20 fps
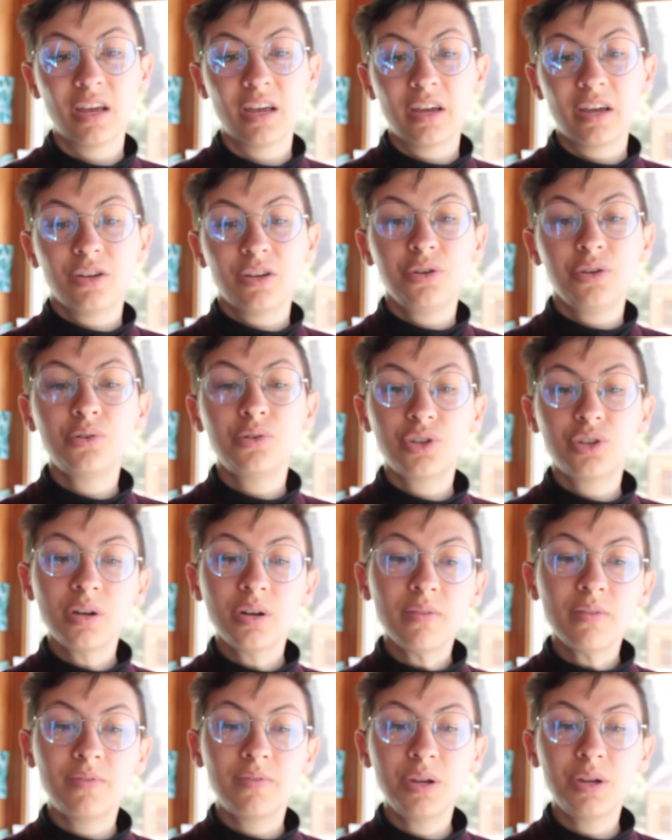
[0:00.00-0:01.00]
You should
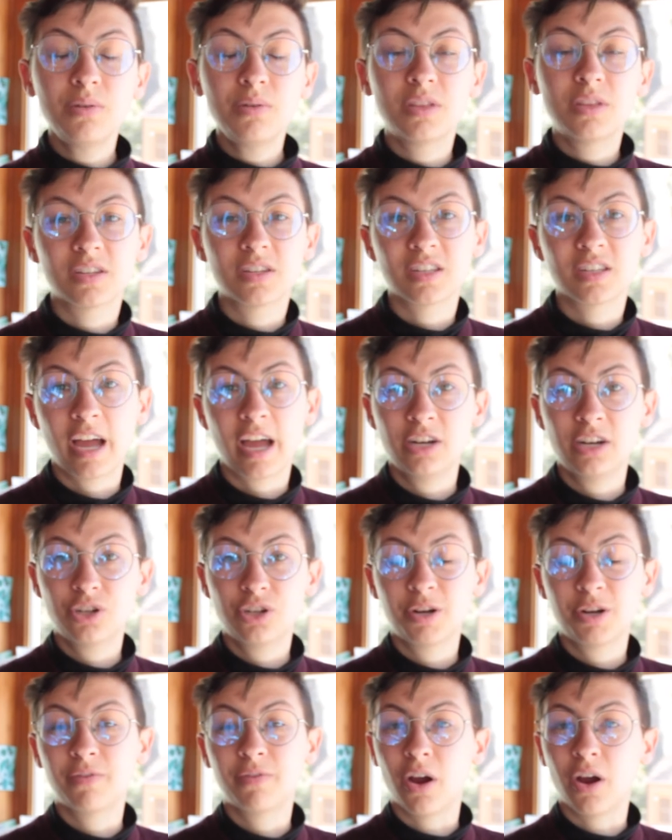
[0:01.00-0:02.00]
have viewed the
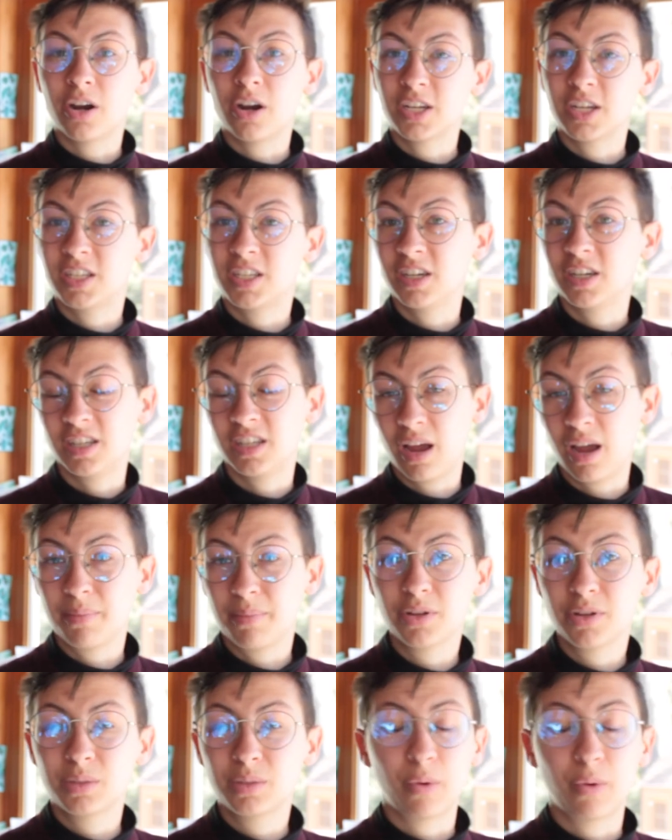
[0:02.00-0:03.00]
slideshow of artist
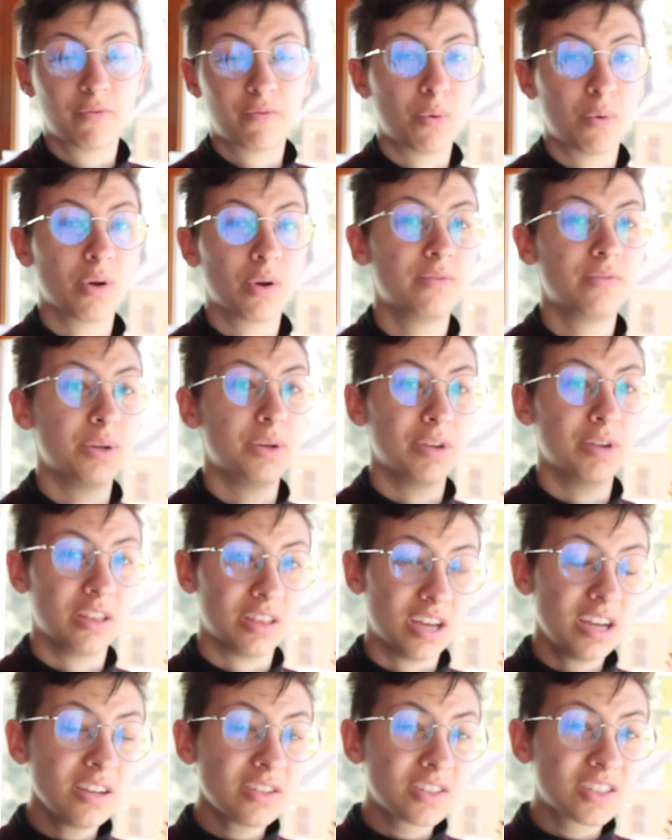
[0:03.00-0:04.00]
examples before viewing this,